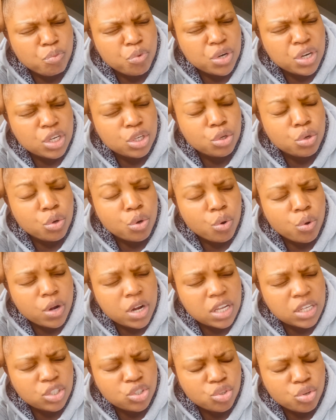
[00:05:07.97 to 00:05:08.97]
We need
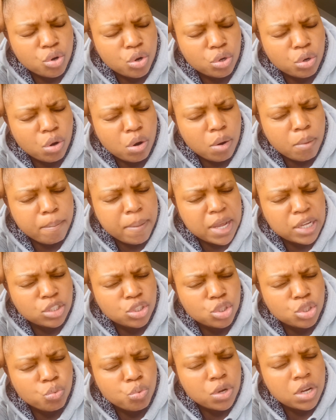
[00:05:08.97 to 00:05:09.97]
knowledge, Lord God
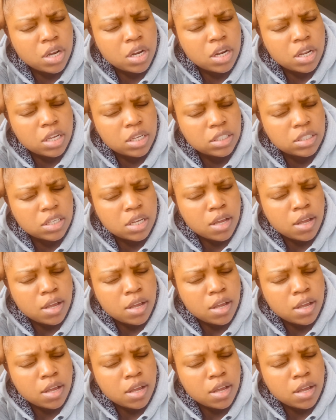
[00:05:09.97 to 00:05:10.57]
Almighty. We need